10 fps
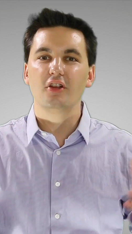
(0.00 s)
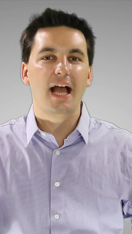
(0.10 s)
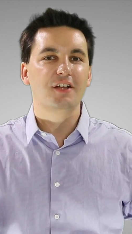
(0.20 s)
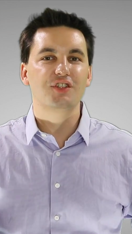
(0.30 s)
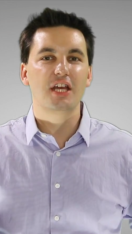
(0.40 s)
the
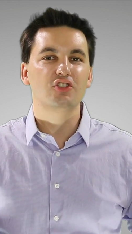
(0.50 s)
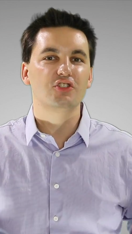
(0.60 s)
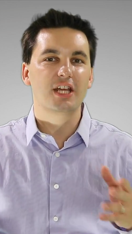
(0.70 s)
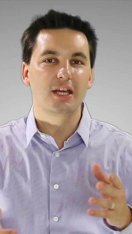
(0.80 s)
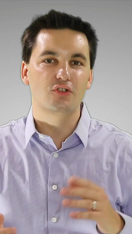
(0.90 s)
last stage is
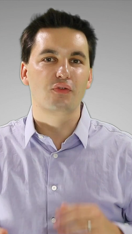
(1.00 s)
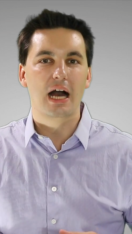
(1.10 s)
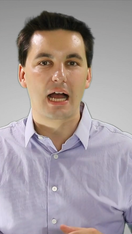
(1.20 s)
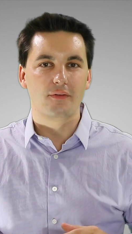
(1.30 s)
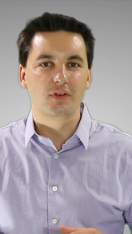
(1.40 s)
stage
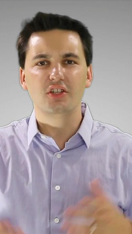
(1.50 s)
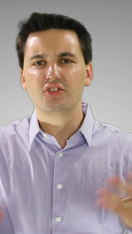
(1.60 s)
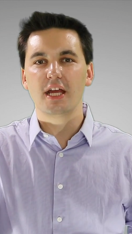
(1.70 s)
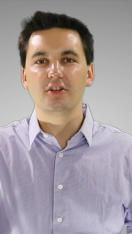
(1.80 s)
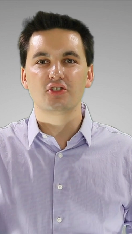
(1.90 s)
5, and this
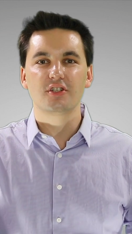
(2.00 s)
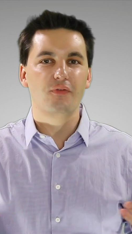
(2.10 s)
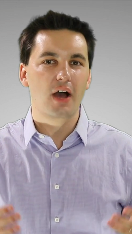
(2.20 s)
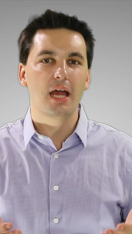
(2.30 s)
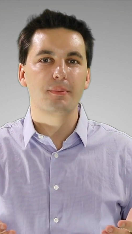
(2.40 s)
stage is
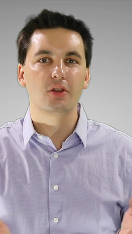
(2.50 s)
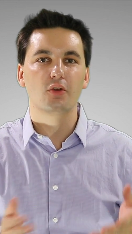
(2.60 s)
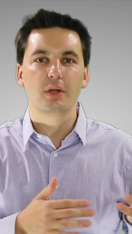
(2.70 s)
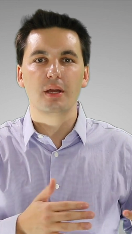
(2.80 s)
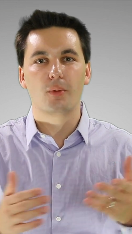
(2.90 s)
defined by the
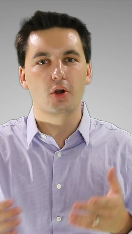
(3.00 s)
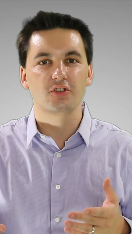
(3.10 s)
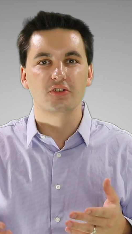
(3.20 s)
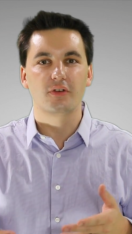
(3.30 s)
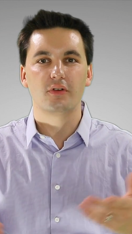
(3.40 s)

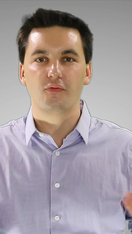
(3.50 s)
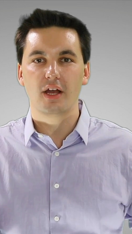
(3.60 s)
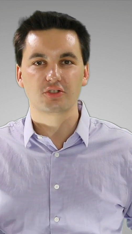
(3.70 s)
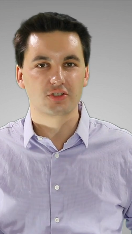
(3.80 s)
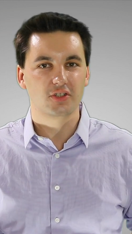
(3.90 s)
reemergence of
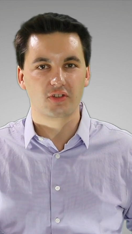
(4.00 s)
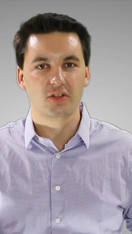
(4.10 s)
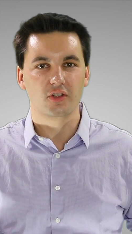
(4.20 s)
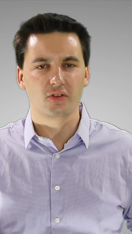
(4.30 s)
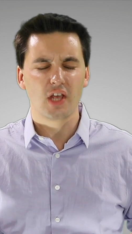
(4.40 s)
infectious
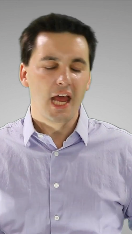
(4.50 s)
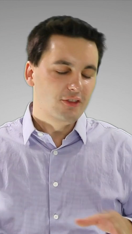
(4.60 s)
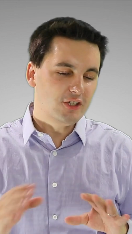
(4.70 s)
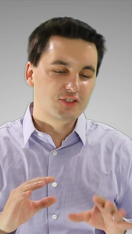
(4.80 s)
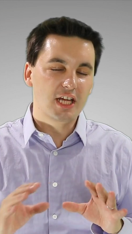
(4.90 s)
diseases.
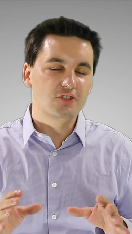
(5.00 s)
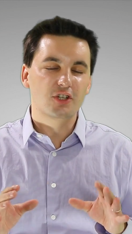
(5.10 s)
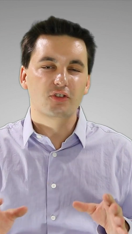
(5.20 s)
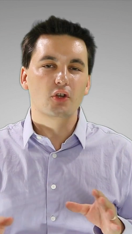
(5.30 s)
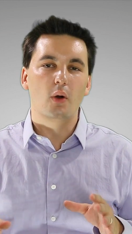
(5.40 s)
This stage
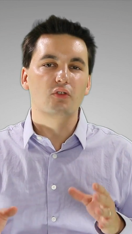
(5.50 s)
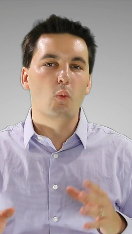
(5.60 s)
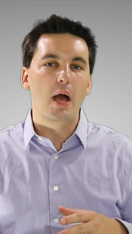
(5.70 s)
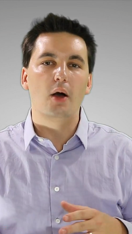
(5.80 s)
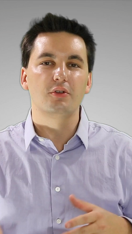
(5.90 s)
doesn't go as
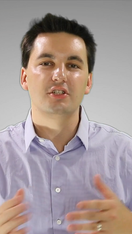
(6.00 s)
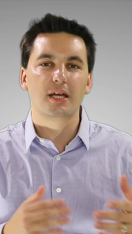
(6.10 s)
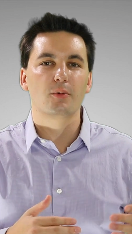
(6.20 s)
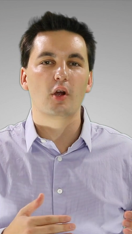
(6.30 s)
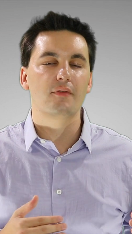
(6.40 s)
well with the
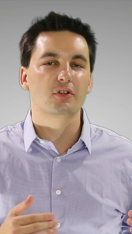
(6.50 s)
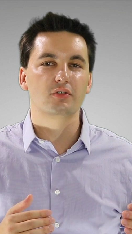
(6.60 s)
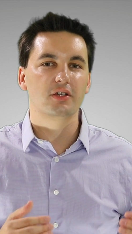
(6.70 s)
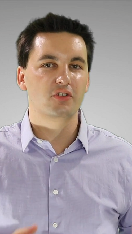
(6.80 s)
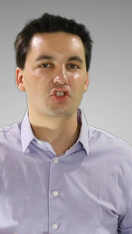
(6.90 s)
demographic
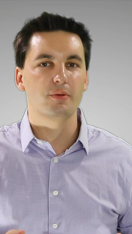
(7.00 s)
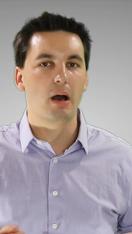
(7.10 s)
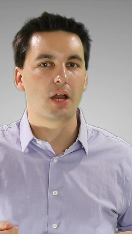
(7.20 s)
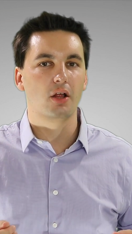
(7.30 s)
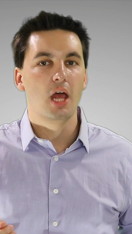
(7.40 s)
transition
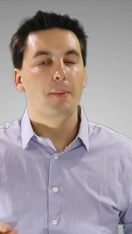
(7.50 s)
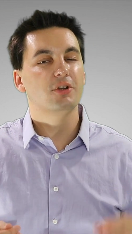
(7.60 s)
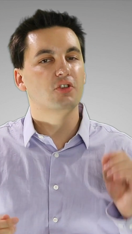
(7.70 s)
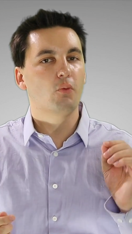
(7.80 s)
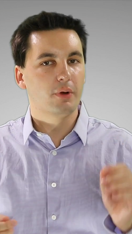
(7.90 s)
model, but
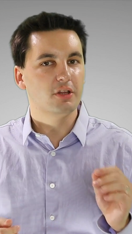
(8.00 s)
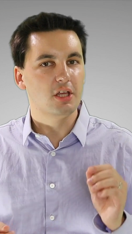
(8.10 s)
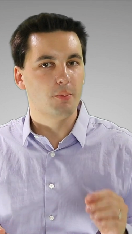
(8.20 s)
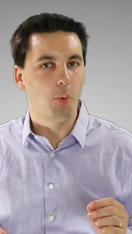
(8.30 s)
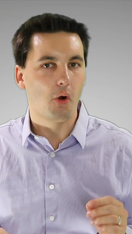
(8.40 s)
it's a really
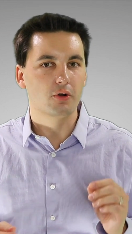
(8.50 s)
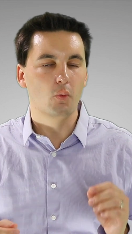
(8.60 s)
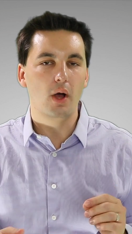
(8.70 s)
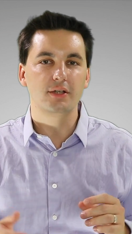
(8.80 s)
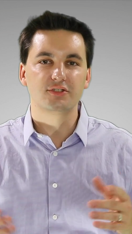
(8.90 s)
important
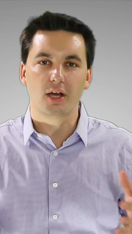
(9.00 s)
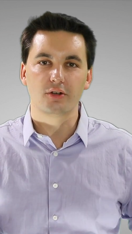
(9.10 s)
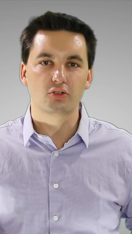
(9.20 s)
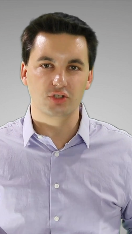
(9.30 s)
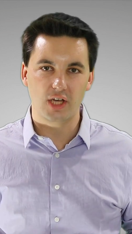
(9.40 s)
one to
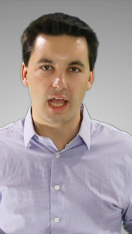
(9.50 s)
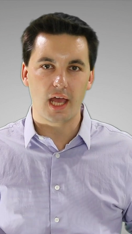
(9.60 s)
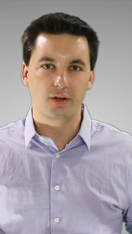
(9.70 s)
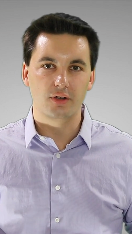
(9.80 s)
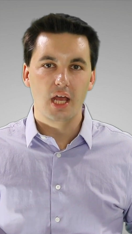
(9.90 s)

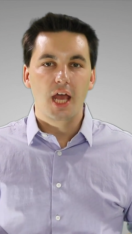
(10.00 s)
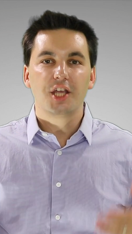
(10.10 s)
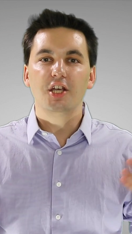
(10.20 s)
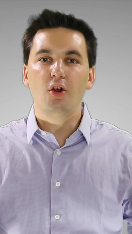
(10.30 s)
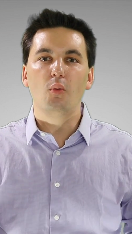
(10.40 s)
understand.
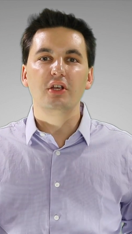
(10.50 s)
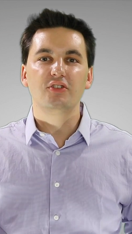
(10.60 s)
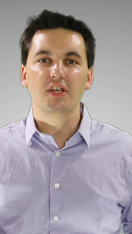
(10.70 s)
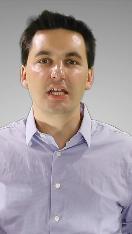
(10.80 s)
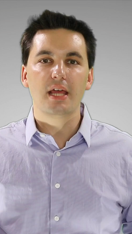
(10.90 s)
Here we
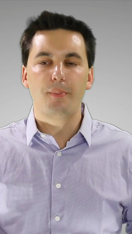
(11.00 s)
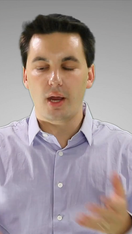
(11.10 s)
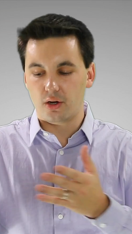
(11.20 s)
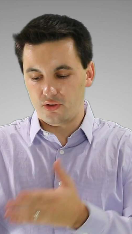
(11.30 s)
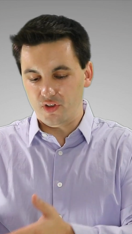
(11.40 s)
see that
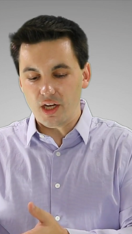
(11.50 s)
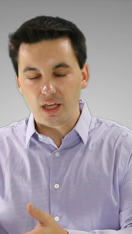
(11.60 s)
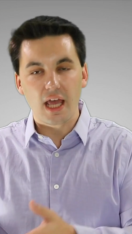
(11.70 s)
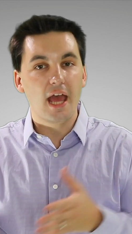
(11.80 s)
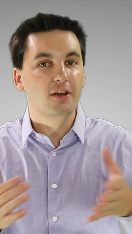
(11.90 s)

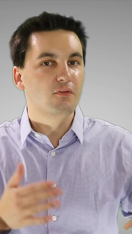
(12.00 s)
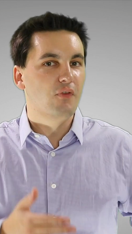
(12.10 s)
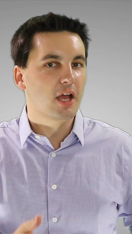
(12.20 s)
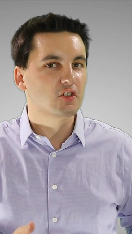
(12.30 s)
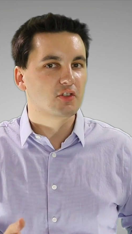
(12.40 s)
parasitic and
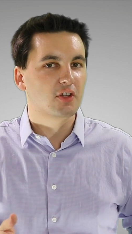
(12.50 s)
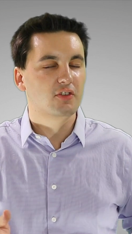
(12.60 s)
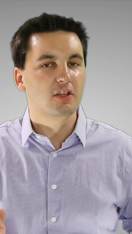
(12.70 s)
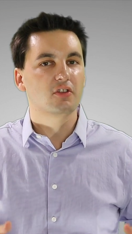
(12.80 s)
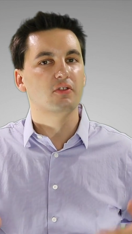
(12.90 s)
infectious
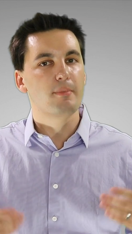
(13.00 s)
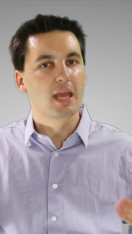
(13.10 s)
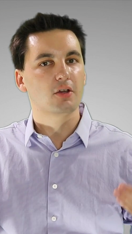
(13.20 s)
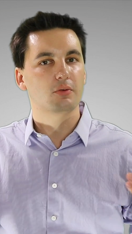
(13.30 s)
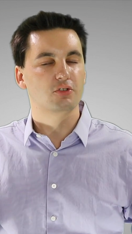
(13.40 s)
diseases
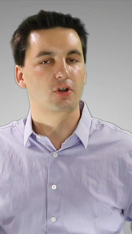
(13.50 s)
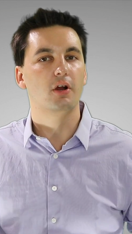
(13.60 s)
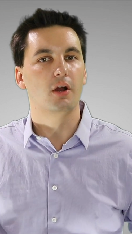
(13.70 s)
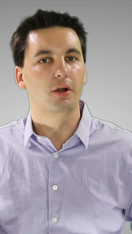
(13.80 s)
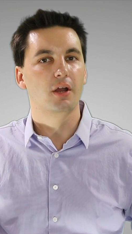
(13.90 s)
make a
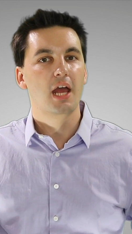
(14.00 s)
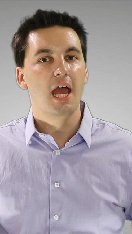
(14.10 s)
return.